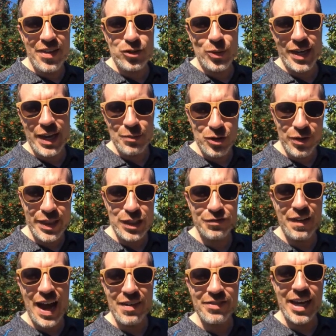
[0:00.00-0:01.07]
The other place you
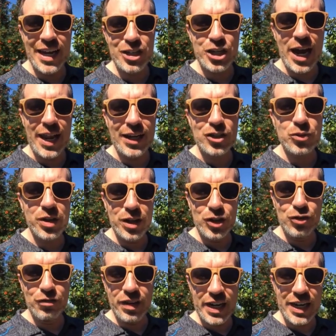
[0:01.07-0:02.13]
would use this size
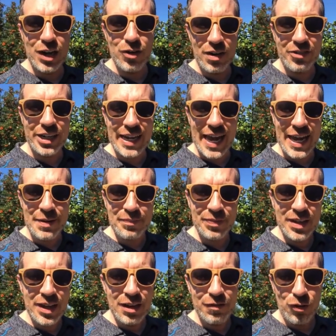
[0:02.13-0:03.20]
is on
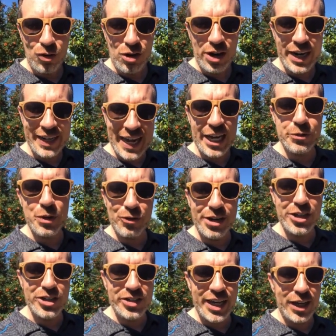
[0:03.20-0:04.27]
IGTV, which prefers
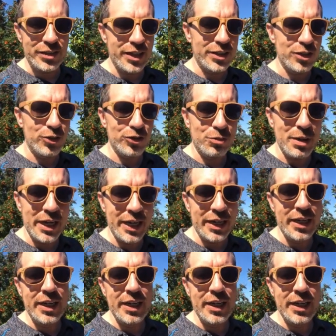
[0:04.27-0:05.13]
vertical video as well.